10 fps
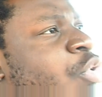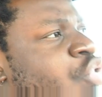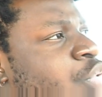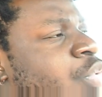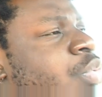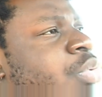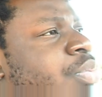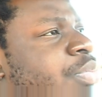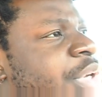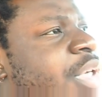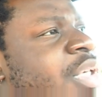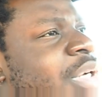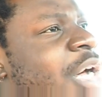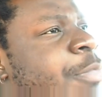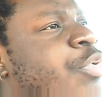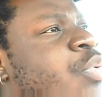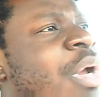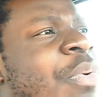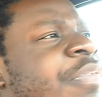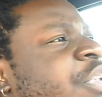out what you think could help you.